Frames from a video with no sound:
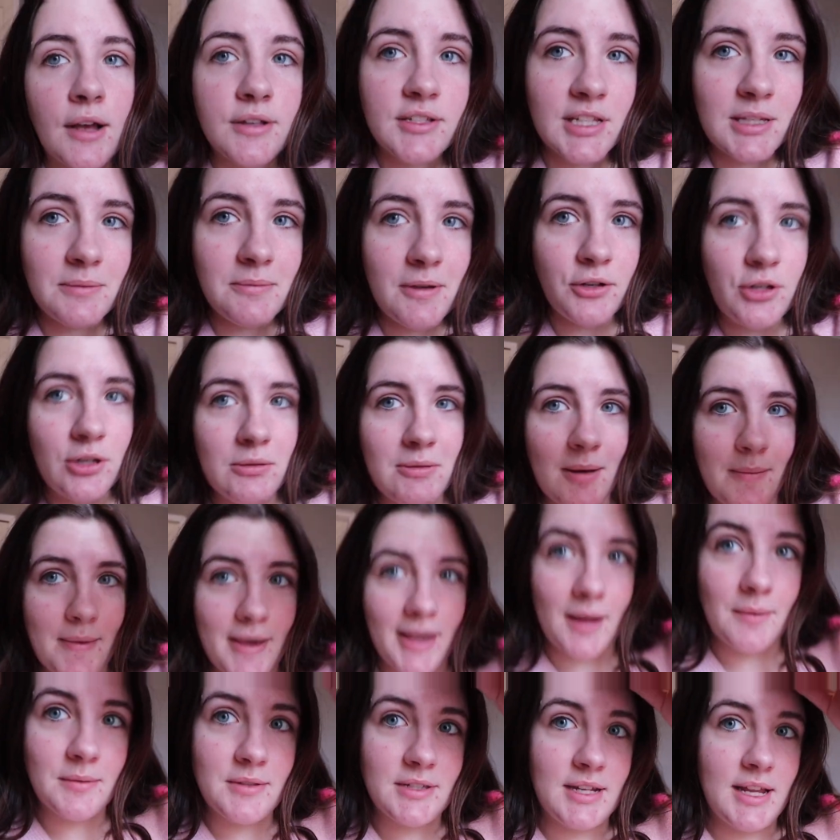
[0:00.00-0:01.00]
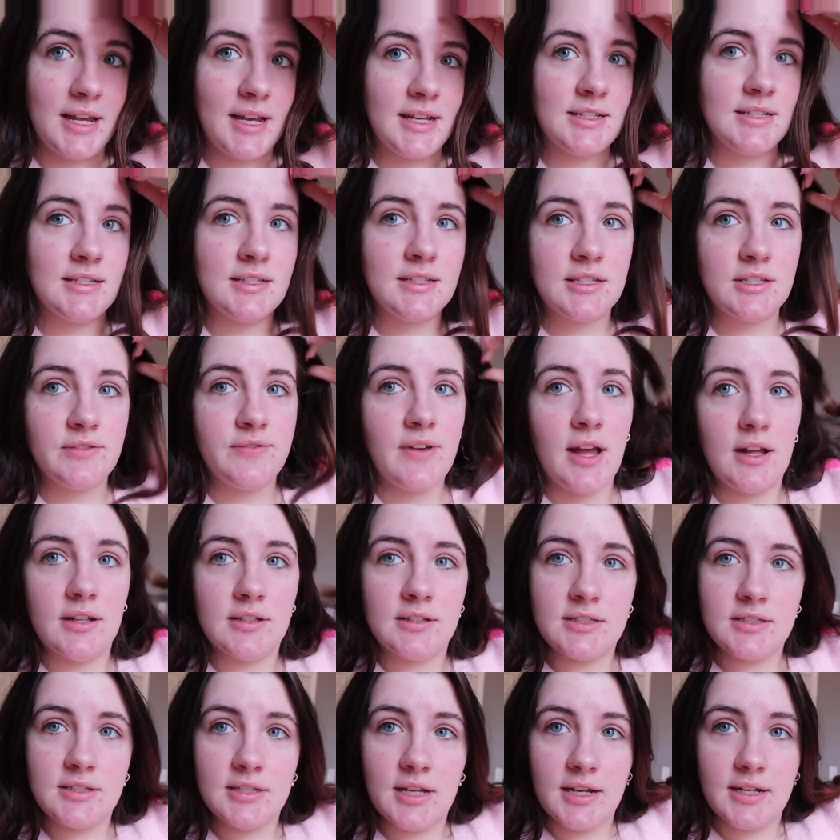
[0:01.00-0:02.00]
I was thinking about doing my makeup today since it's
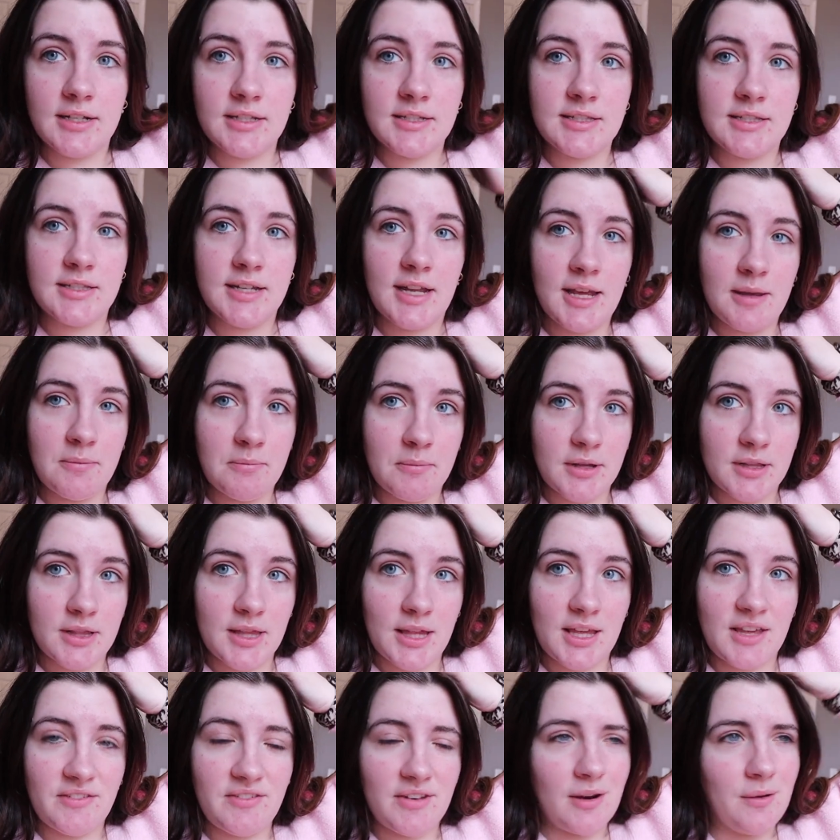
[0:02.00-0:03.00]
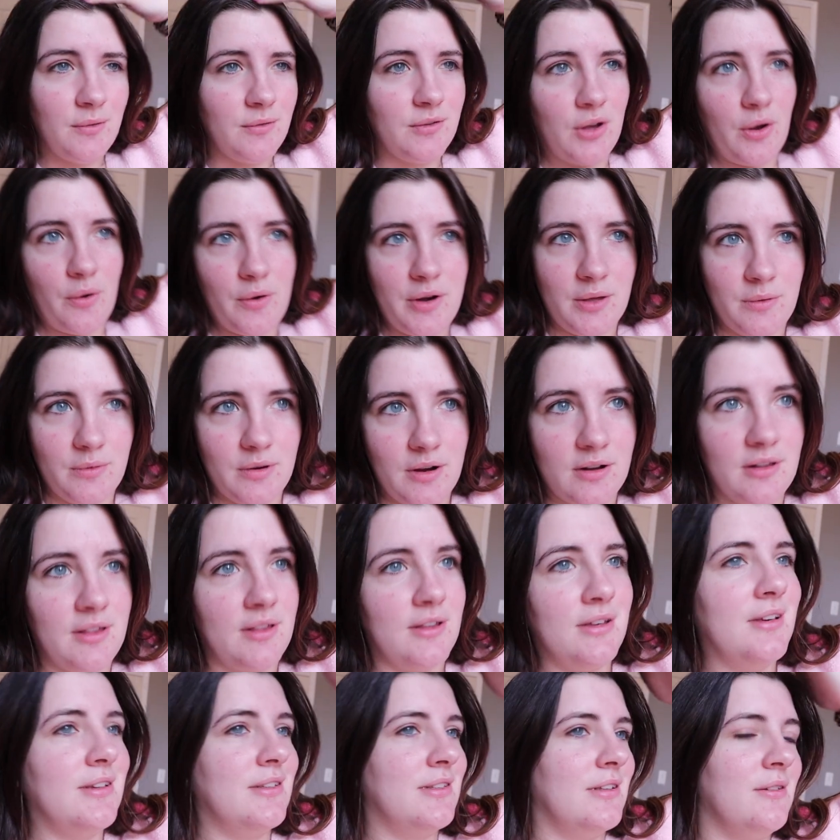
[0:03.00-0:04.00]
Valentine's Day, but like if I don't go anywhere,
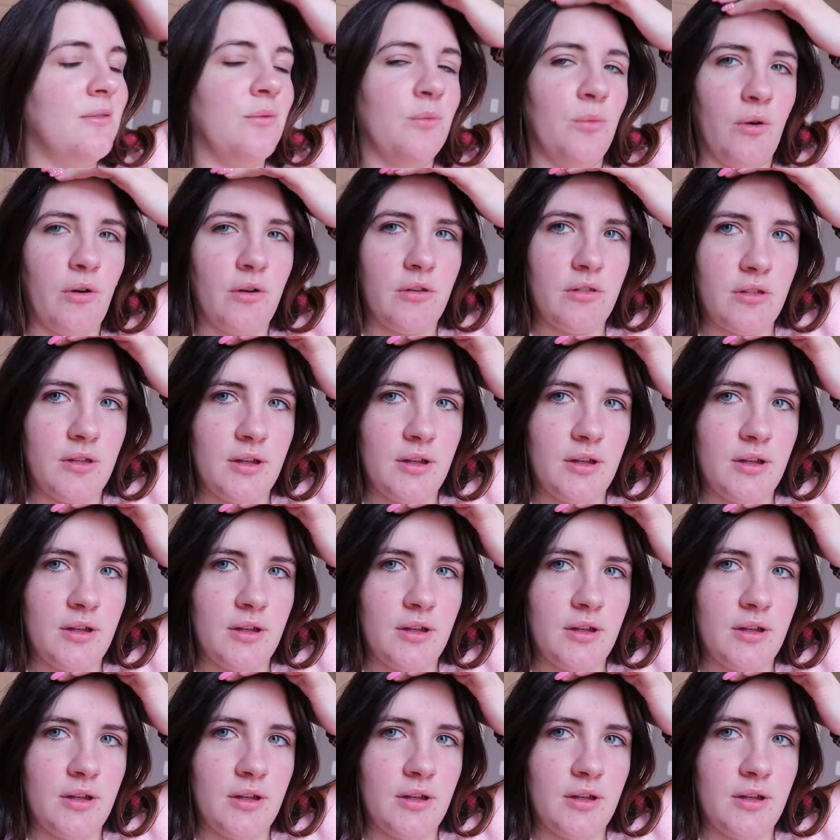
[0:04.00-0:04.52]
like is it worth